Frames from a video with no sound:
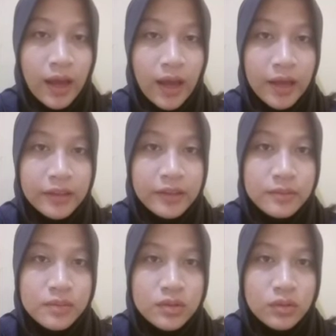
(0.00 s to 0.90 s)

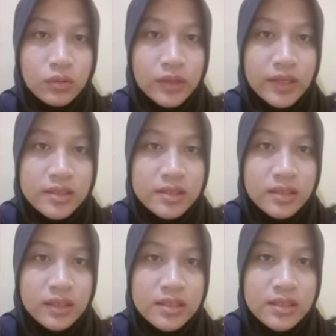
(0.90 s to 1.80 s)
Items to test
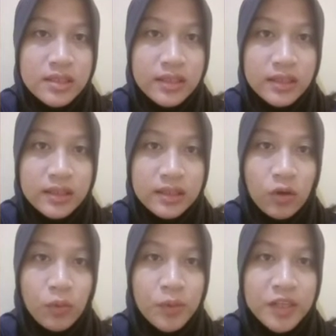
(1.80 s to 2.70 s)
listening
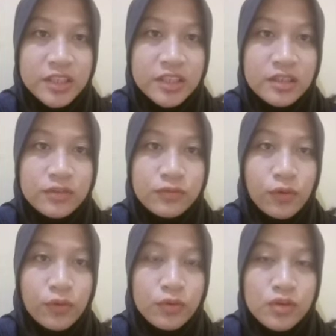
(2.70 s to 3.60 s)
comprehension,
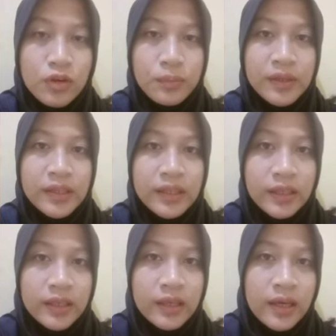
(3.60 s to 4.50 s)
focus on
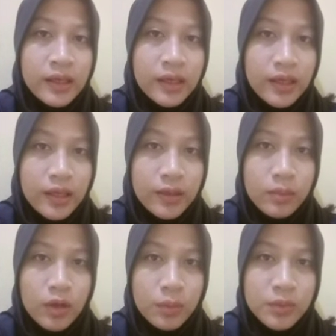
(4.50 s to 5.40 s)
meaning. Keep
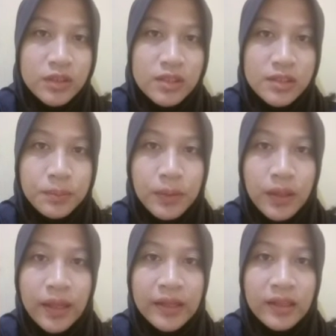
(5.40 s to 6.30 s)
the option
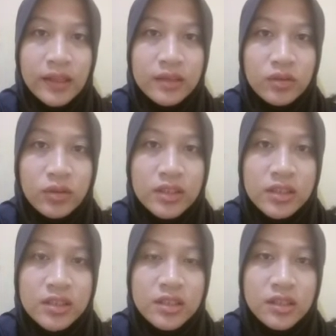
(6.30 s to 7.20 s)
simple and learn to
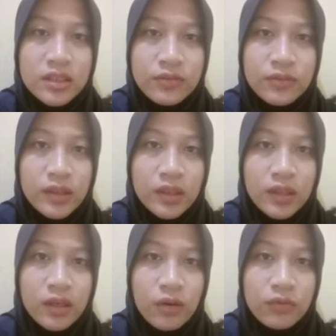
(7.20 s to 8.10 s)
adjust the
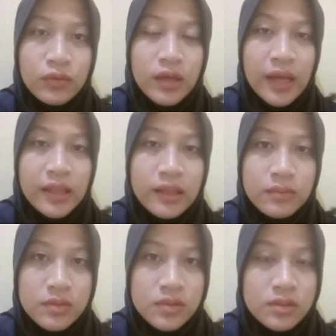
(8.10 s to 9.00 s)
difficulty of the
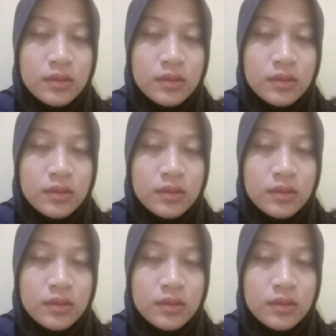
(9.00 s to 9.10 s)
items.